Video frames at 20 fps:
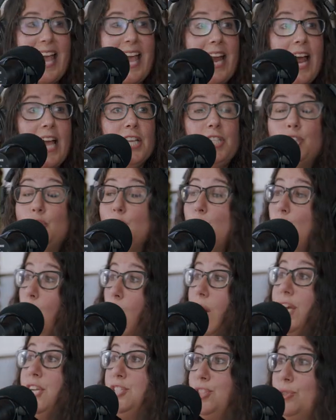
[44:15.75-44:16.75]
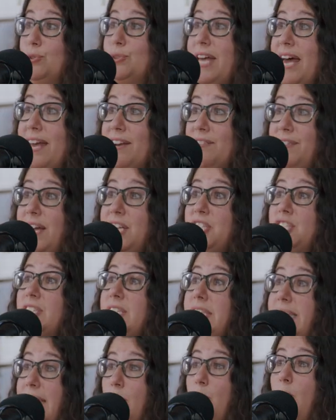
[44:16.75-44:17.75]
And I do want to do that.
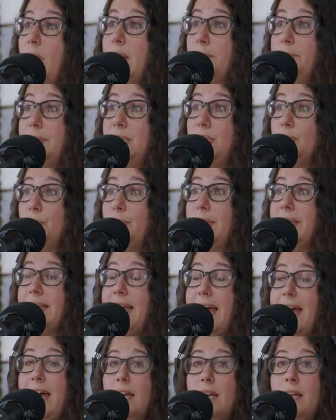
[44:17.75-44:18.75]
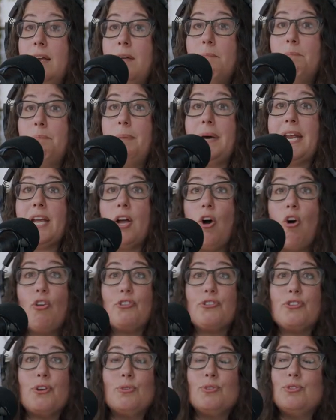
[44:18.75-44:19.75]
Eventually, I want to be doing that. But I
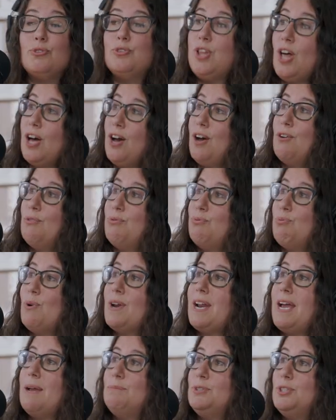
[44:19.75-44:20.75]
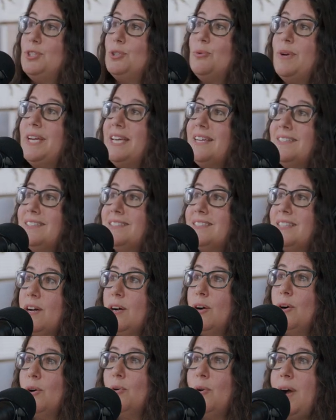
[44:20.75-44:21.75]
also love what I'm doing.
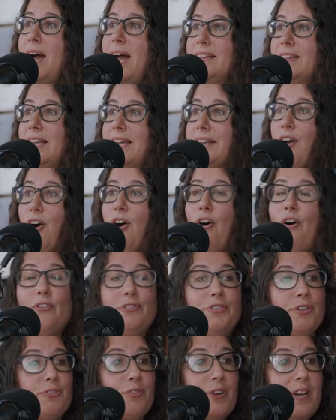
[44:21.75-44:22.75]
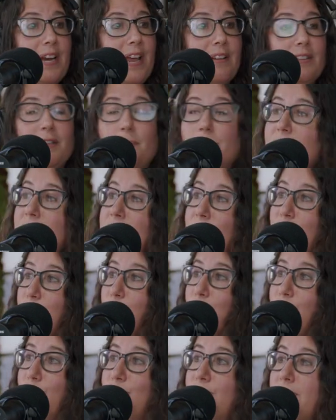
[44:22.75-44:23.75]
So I like all different elements of
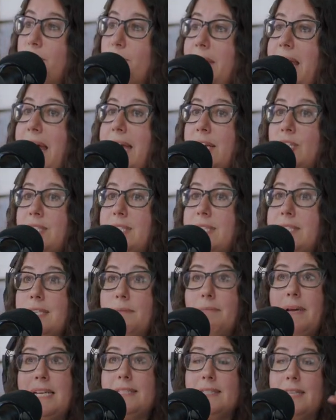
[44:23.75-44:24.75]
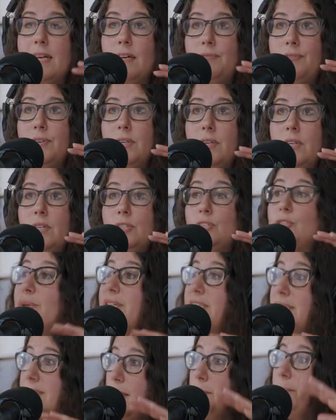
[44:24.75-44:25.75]
producing, but I could see myself
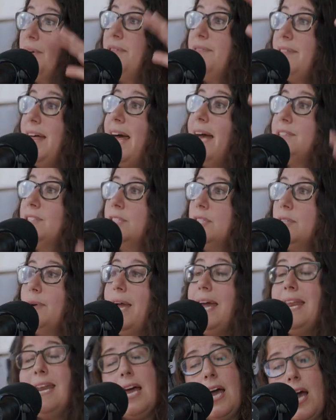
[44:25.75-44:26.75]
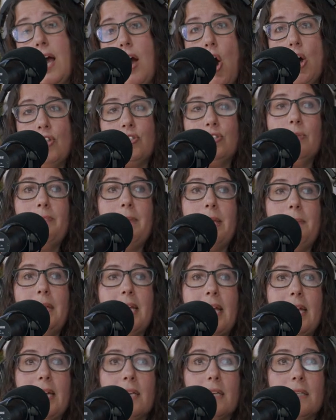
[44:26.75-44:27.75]
doing some of that too. And also maybe
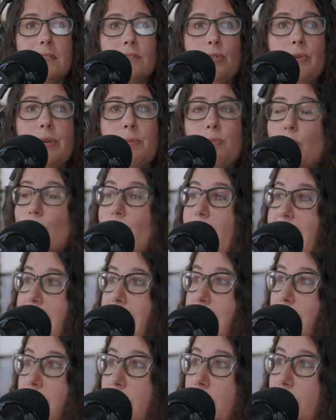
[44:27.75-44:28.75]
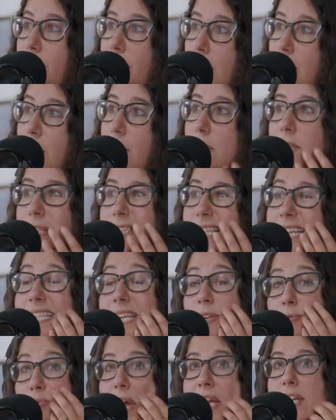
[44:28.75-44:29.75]
getting doing more writing too. Because I
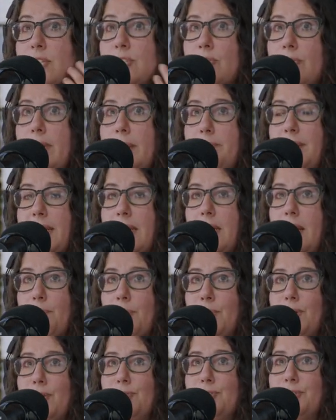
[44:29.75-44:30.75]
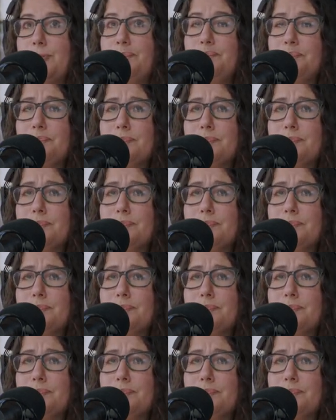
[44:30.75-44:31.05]
did write a script that got produced